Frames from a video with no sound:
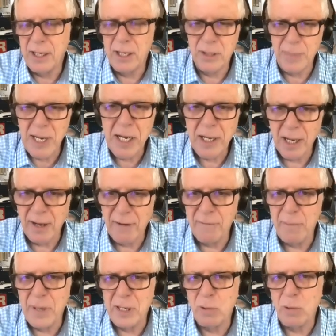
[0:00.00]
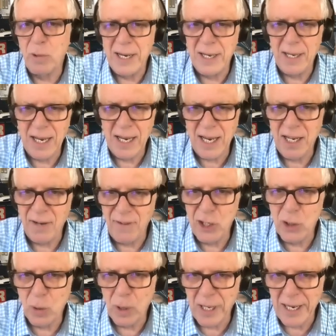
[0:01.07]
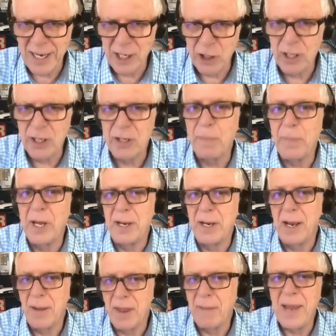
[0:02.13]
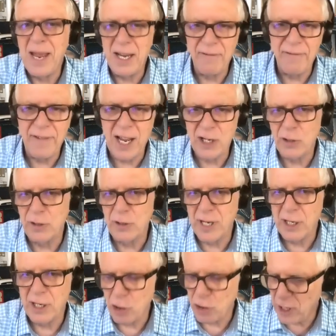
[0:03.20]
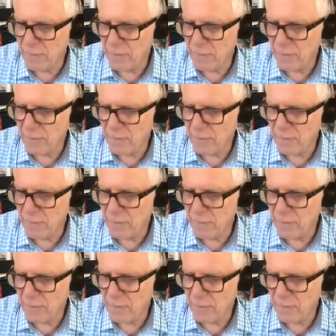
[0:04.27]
speak of between the individual engines, but the manufacturer's engines.